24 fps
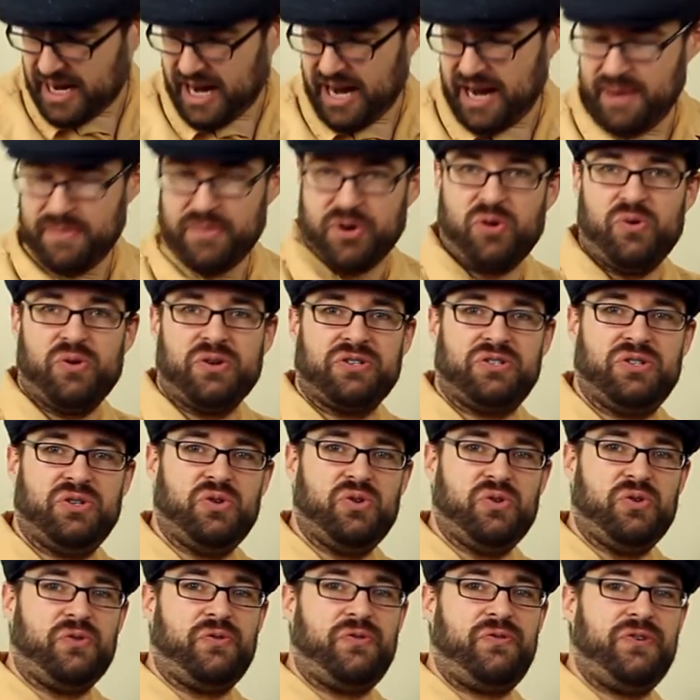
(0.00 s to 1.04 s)
I'm going
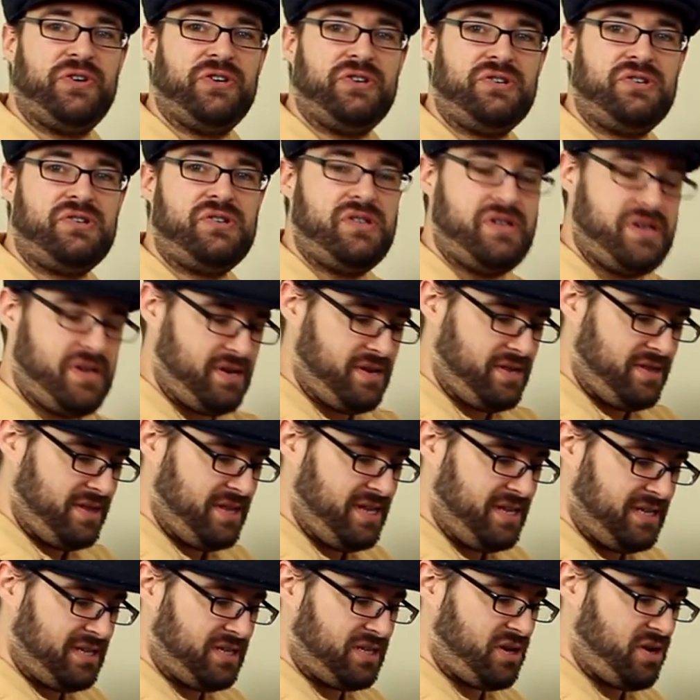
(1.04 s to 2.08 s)
to fill
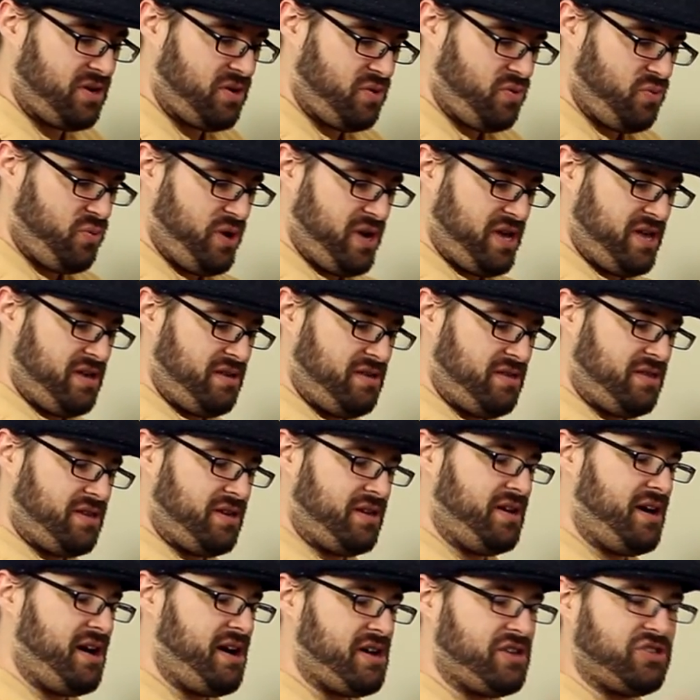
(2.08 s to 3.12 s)
this with
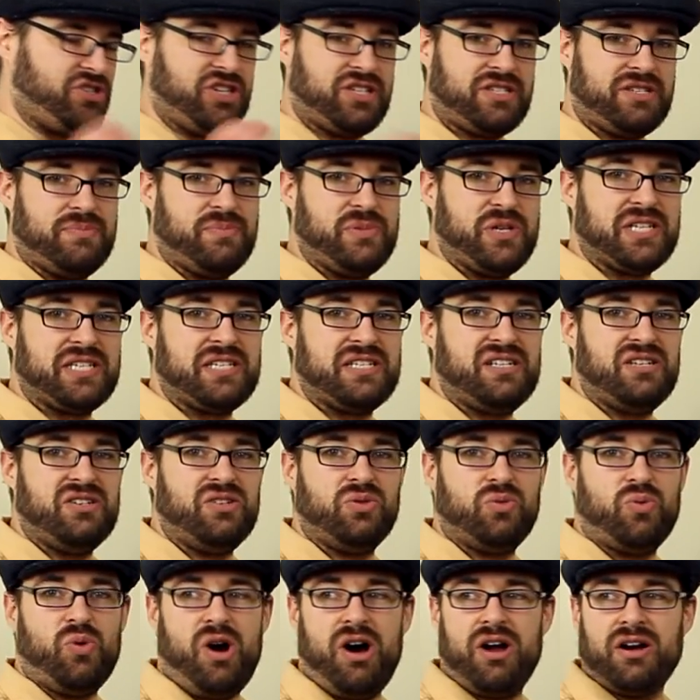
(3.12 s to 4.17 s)
uh, just some
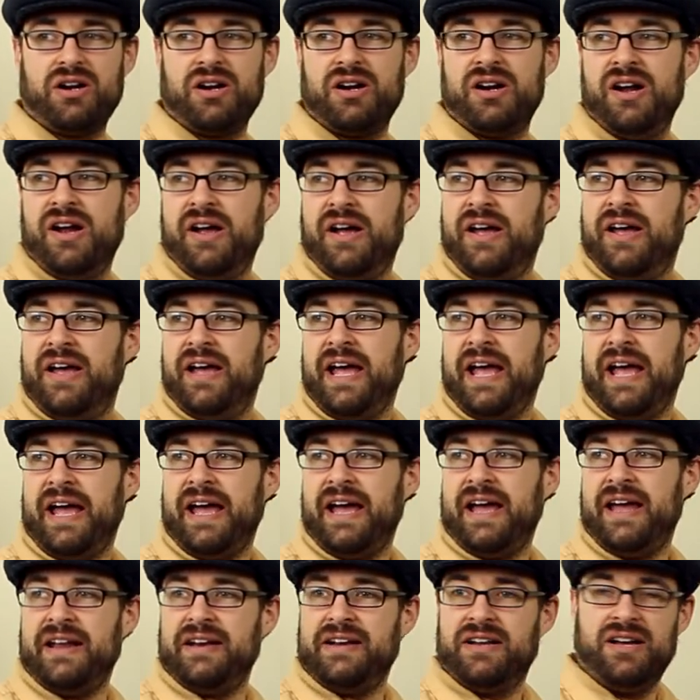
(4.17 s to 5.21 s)
distilled water
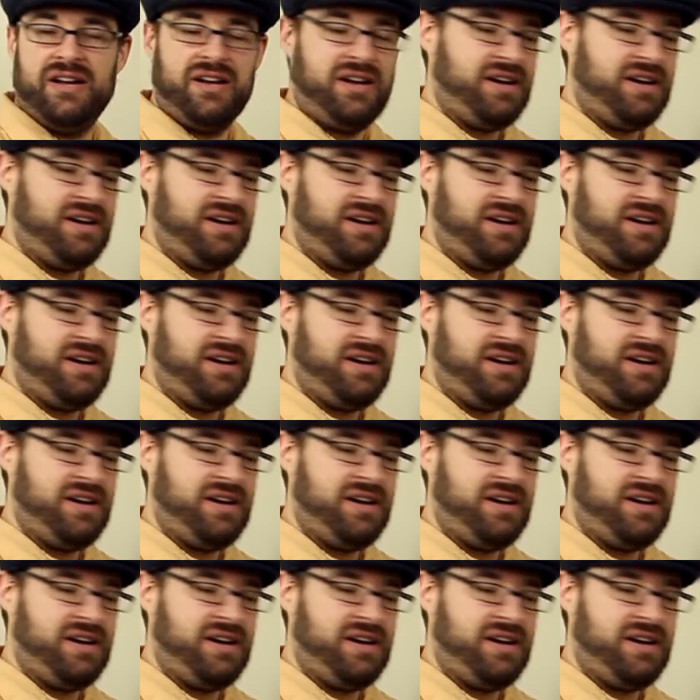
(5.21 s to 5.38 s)
and